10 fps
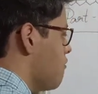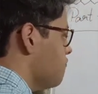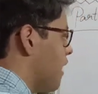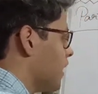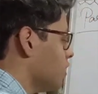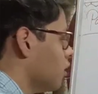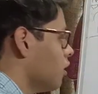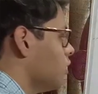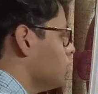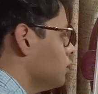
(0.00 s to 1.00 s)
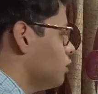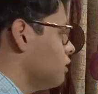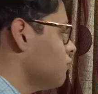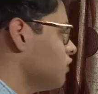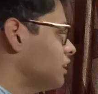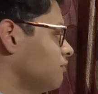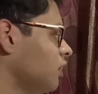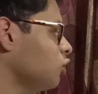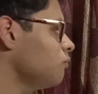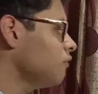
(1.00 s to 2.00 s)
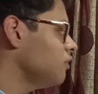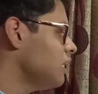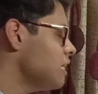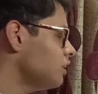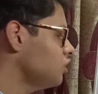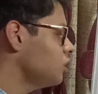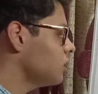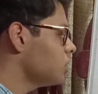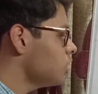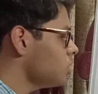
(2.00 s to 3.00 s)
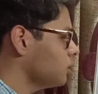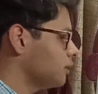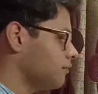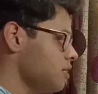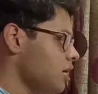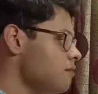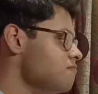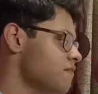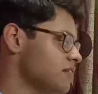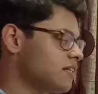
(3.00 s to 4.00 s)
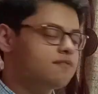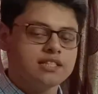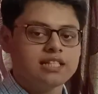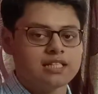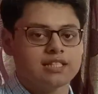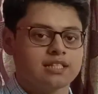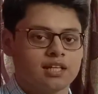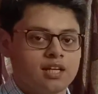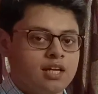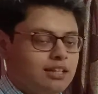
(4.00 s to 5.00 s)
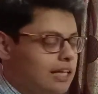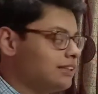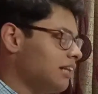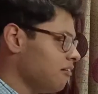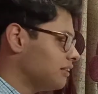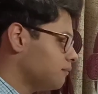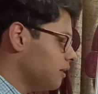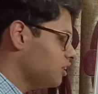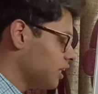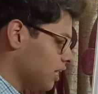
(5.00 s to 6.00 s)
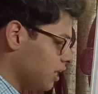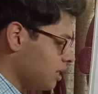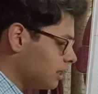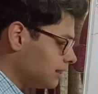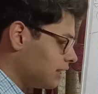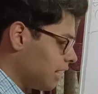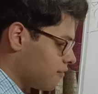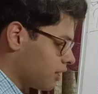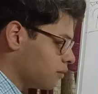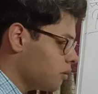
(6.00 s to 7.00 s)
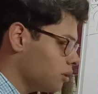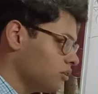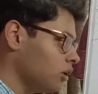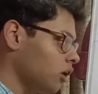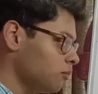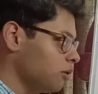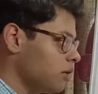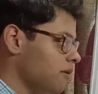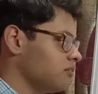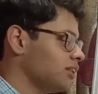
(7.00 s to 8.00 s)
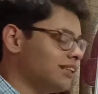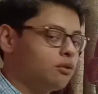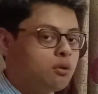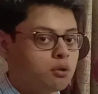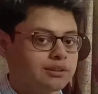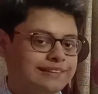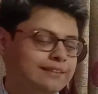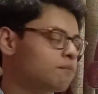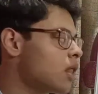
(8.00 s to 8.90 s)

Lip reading: Fine. So in the first one, Anubhav, D, je suis un professeur français. That's direct speech, and here it's indirect because you're not putting my words into quotes.